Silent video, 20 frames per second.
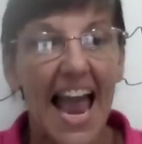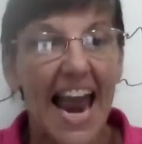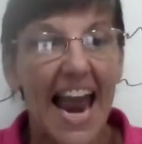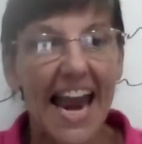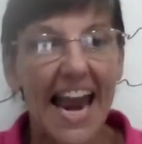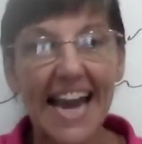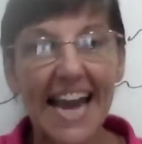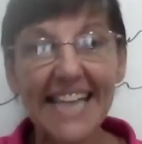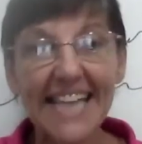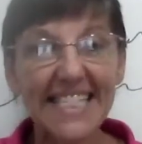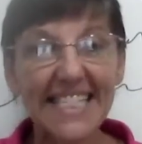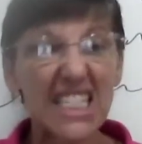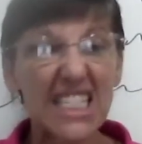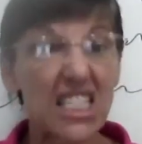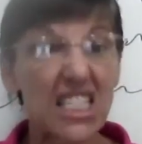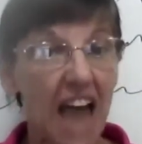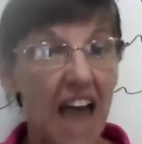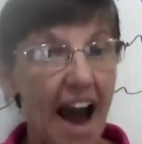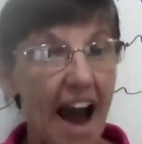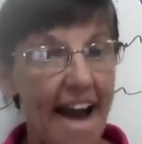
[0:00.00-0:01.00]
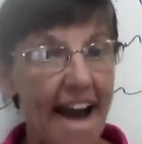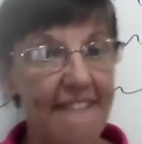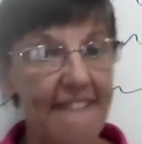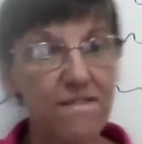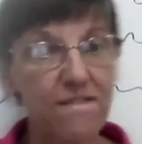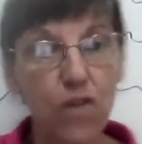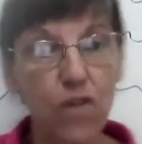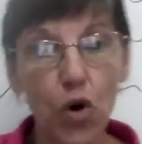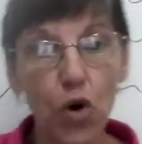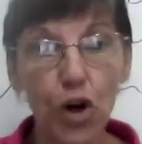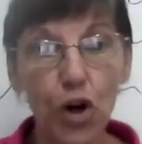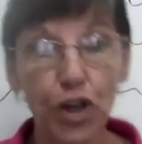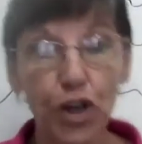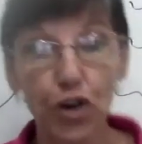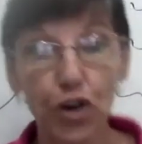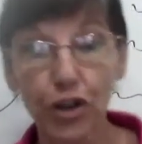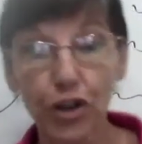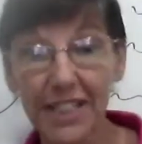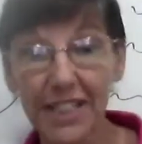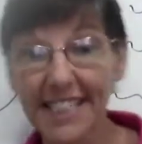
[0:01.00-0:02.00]
It's time for
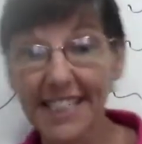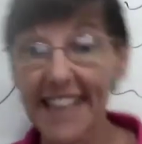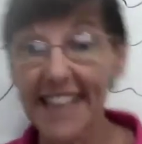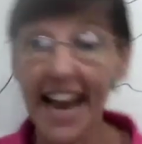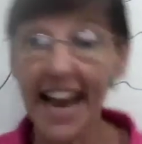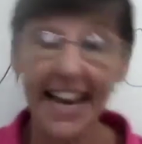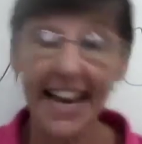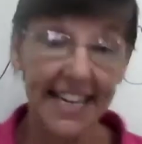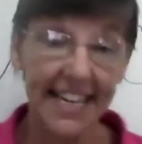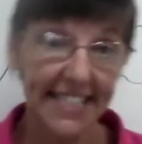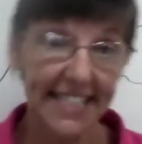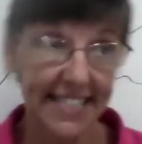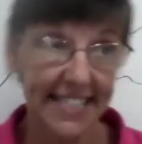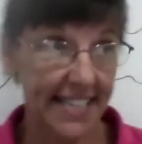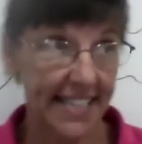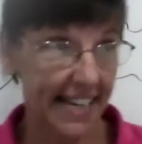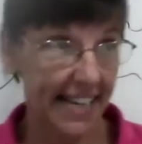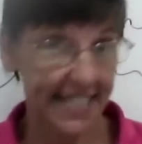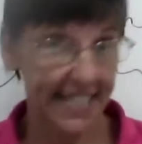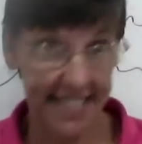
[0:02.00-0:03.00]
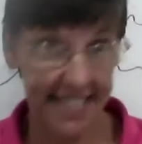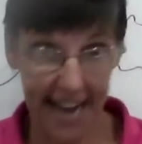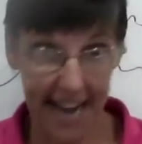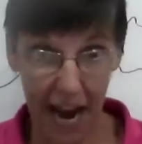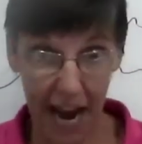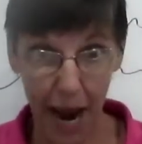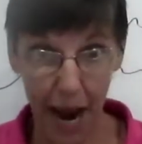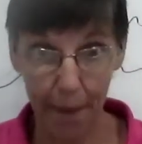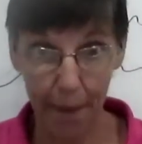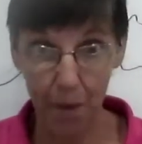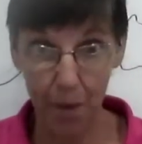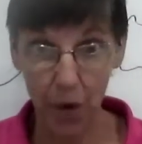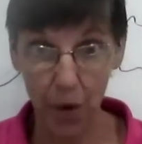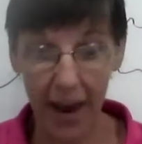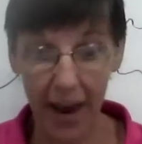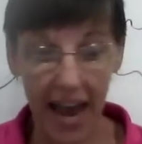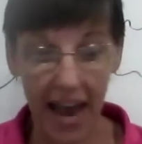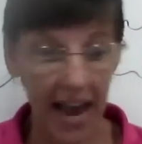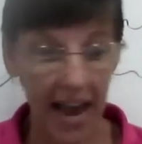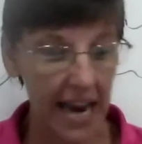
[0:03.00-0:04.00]
your science exam,
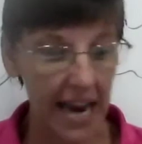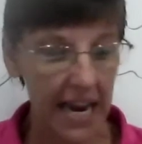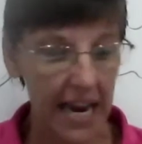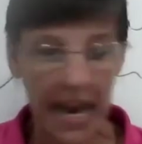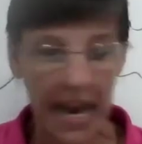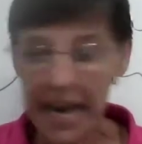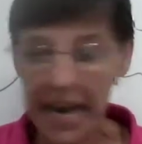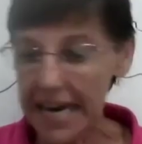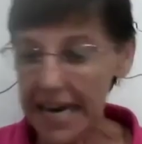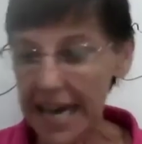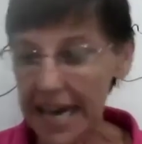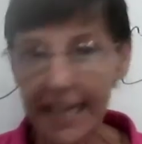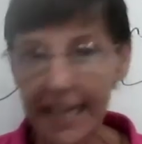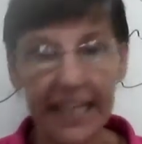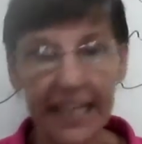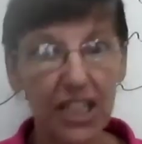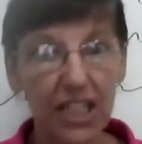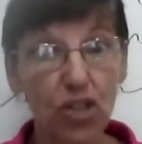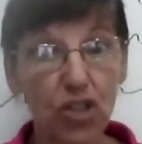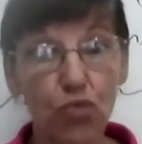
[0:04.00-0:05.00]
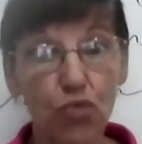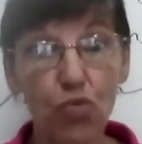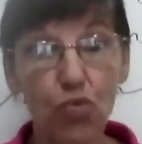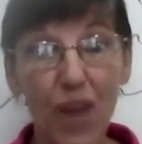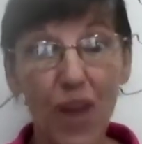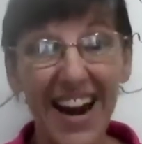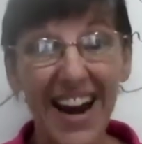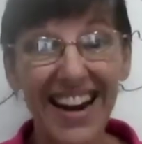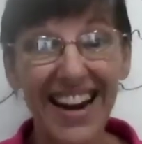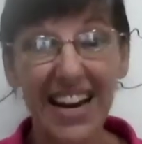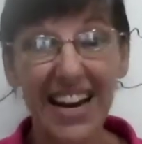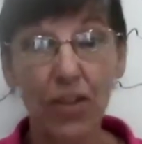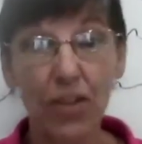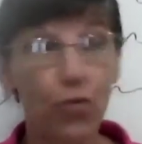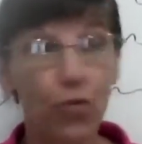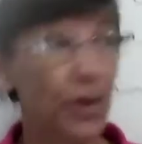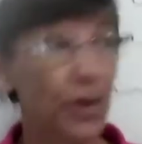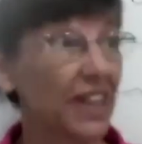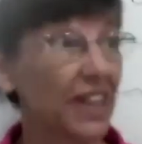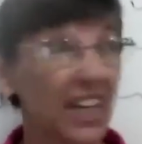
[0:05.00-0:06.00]
okay? Now, it is raining
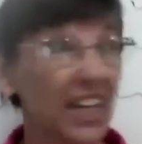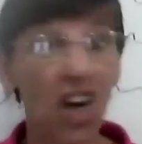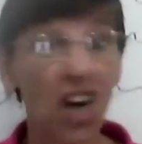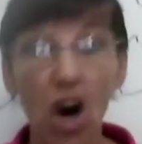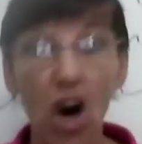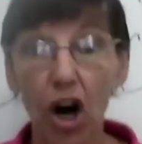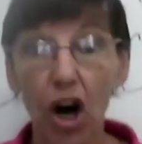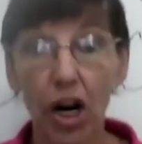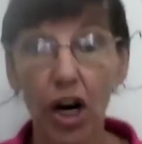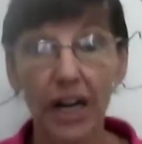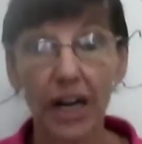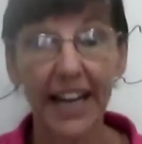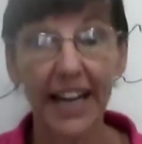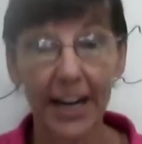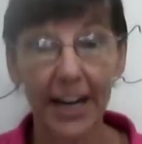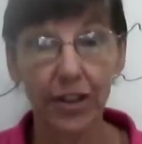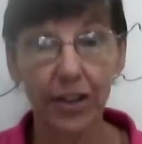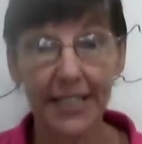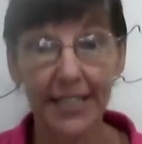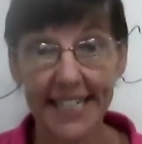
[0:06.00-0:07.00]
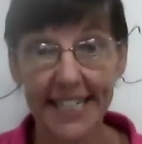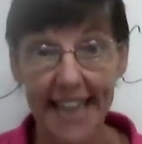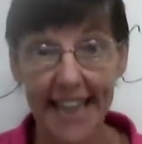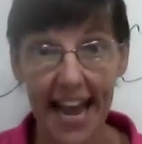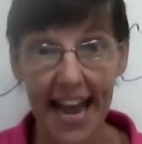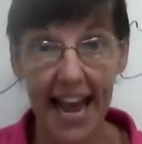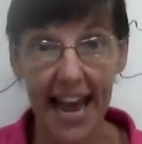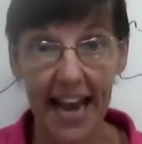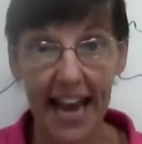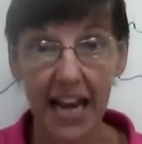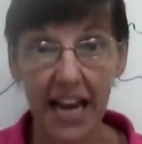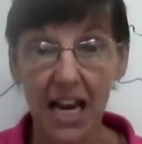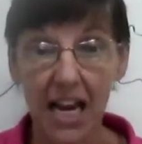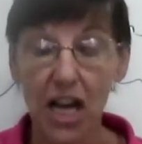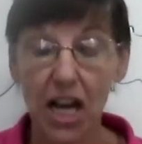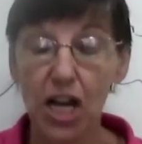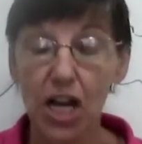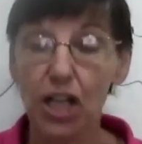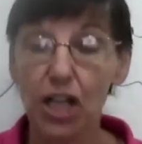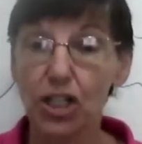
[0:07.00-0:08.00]
really hard here today,
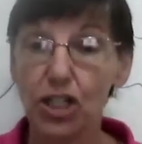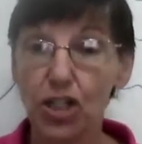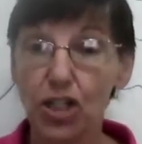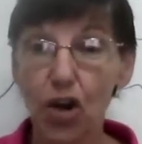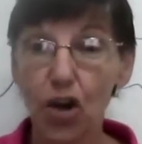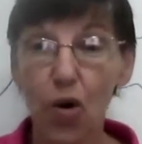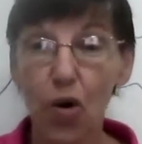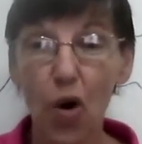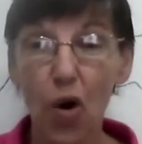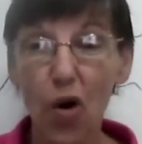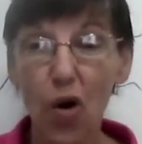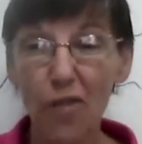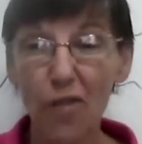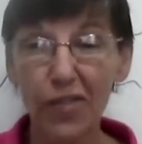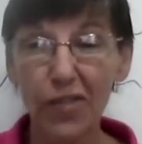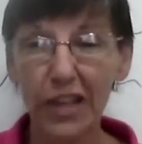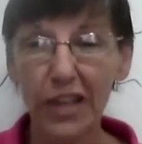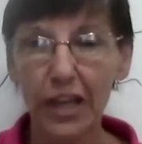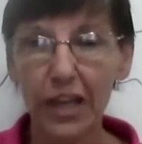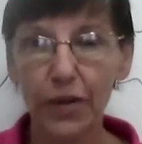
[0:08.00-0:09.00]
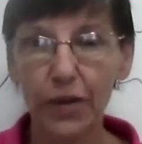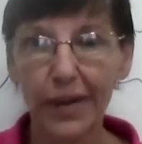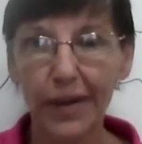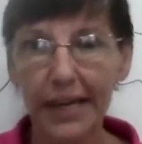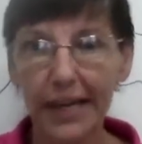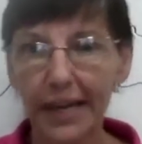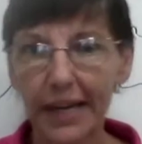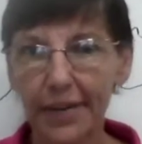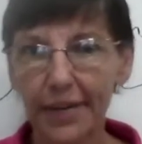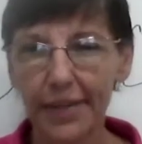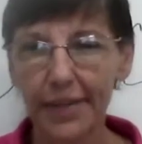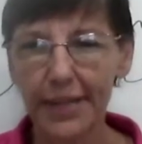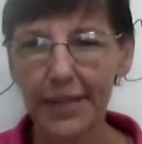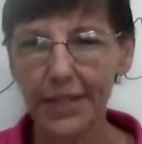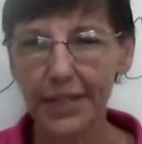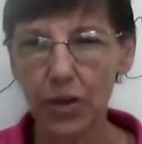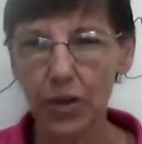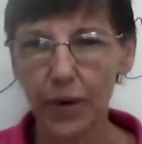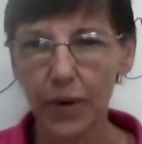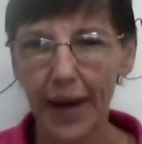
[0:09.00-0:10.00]
so hopefully you can hear
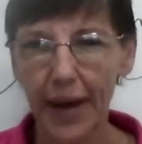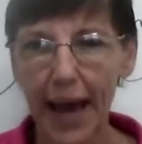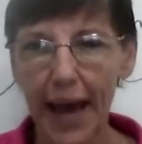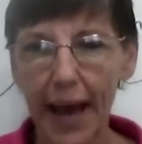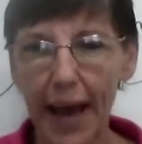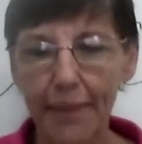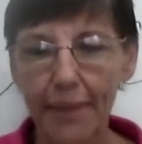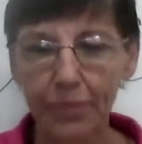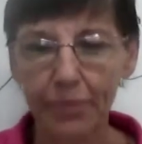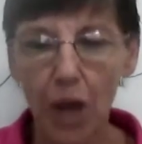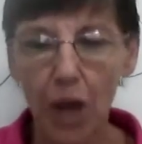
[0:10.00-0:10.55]
this okay.